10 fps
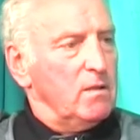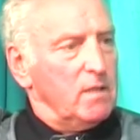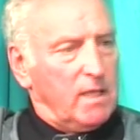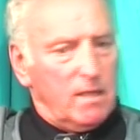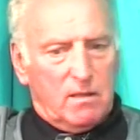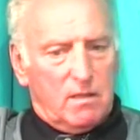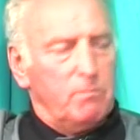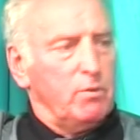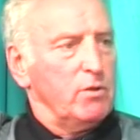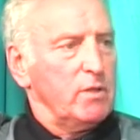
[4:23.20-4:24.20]
They get the
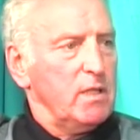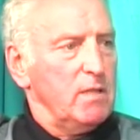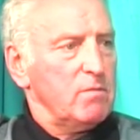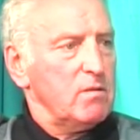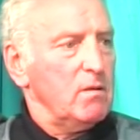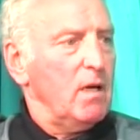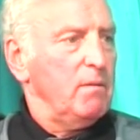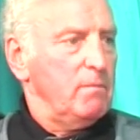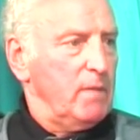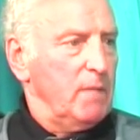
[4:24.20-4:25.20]
computer games.
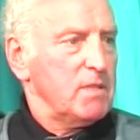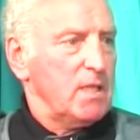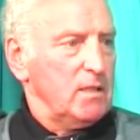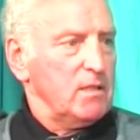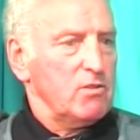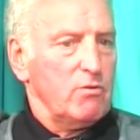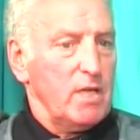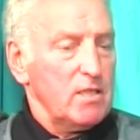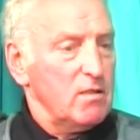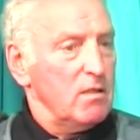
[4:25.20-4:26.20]
I'm as guilty as the
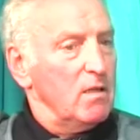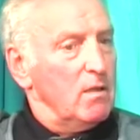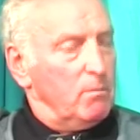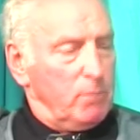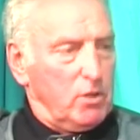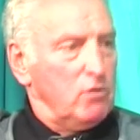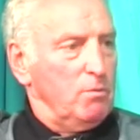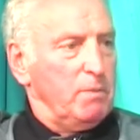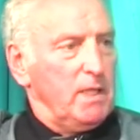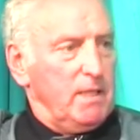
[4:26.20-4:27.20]
rest. But they
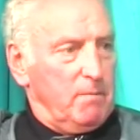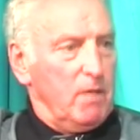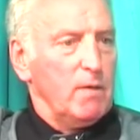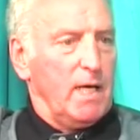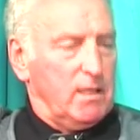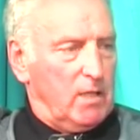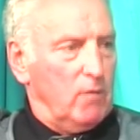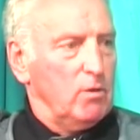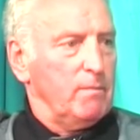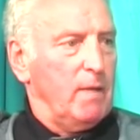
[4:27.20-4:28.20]
don't believe me when I
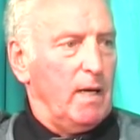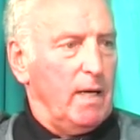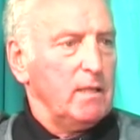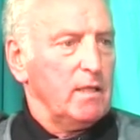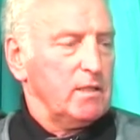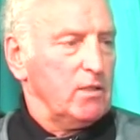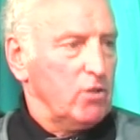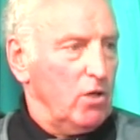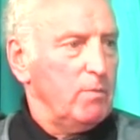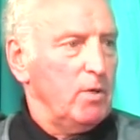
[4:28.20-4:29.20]
told them I got a
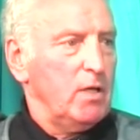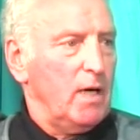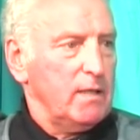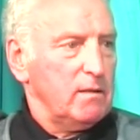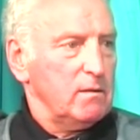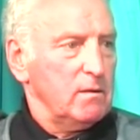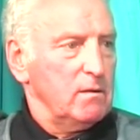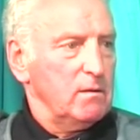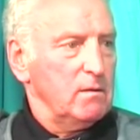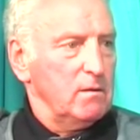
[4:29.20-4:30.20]
cowboy hat,
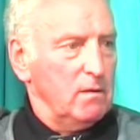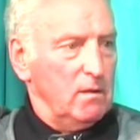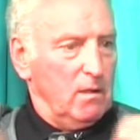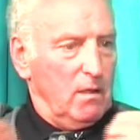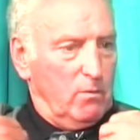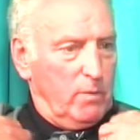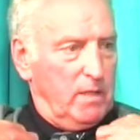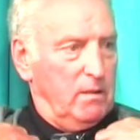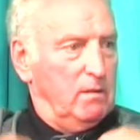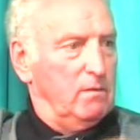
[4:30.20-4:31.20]
a
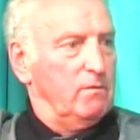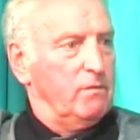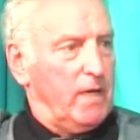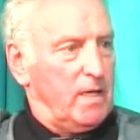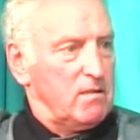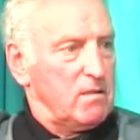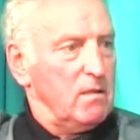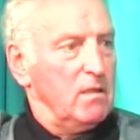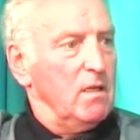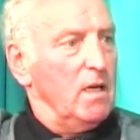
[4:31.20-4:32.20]
wee vest,
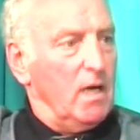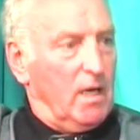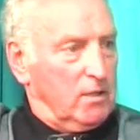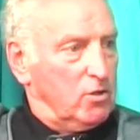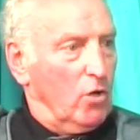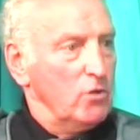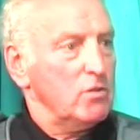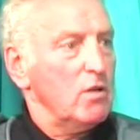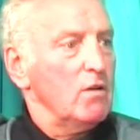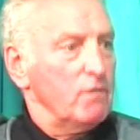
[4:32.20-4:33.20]
and
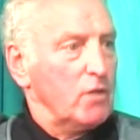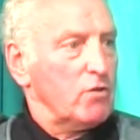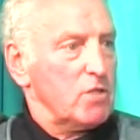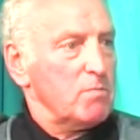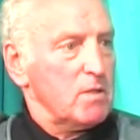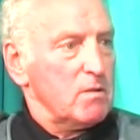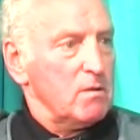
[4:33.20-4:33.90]
guns for Christmas.